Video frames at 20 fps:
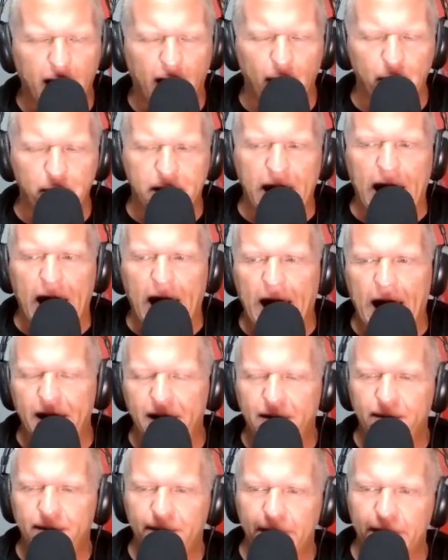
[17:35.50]
go, God.
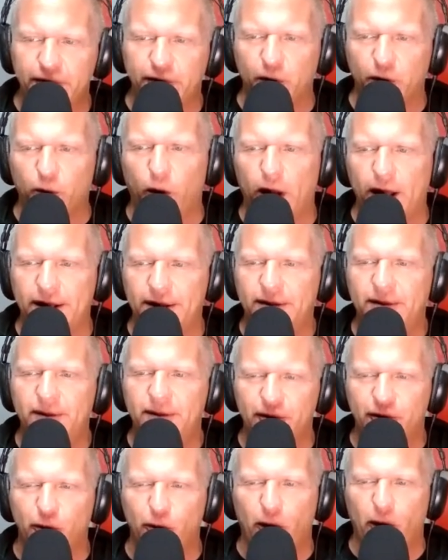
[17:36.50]
There's your one.
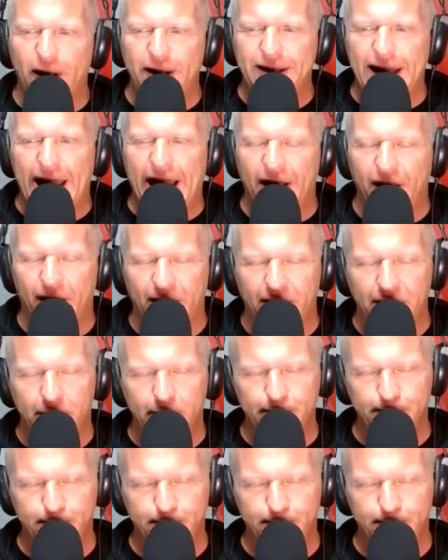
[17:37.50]
There's your one dollar.